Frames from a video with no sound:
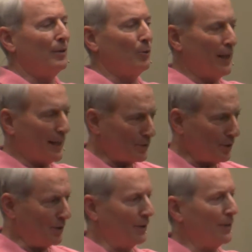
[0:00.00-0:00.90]
we have to
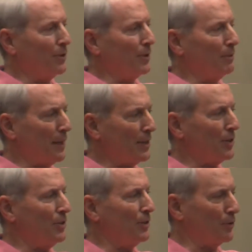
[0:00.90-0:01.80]
deliver the
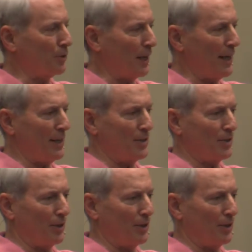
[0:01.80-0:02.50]
message of Christ